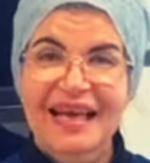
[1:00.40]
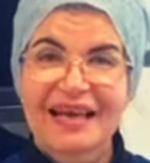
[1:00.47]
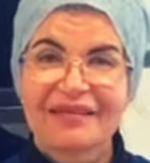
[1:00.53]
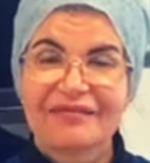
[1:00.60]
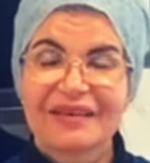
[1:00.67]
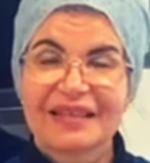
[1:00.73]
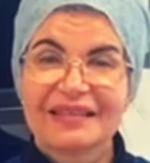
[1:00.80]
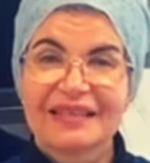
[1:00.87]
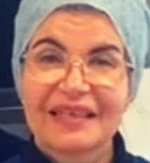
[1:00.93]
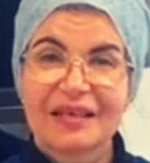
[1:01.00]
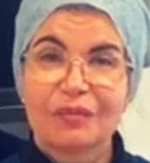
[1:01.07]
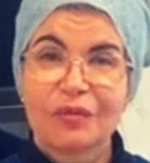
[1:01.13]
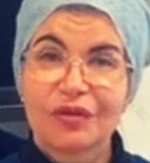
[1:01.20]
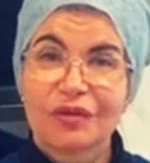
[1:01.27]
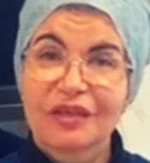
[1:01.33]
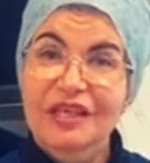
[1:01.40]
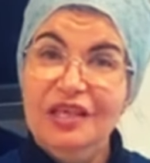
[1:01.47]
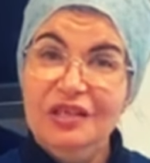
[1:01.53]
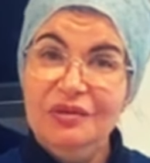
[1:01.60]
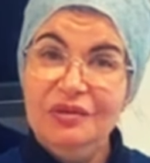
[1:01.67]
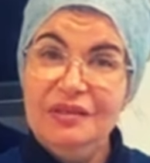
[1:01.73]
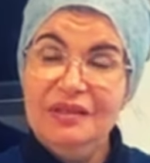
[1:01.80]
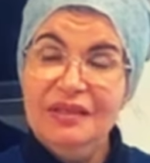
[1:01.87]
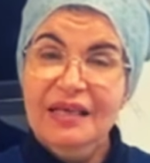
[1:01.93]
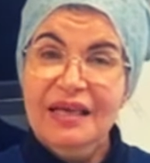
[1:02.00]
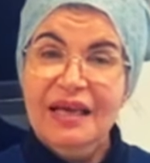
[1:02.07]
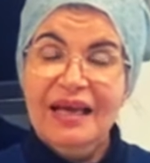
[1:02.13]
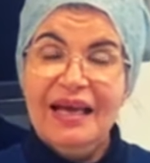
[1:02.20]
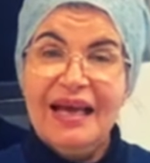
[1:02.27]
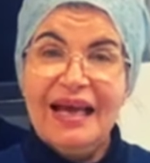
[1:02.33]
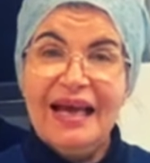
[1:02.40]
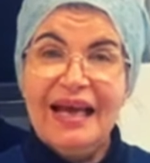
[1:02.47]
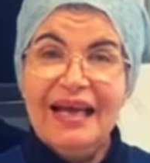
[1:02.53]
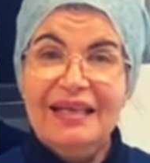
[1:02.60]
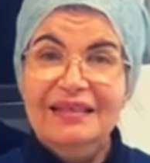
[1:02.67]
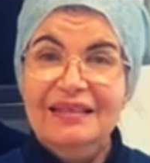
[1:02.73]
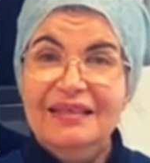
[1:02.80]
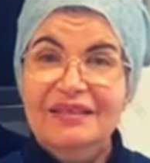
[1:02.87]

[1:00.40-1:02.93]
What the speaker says: have a tailbone issues, and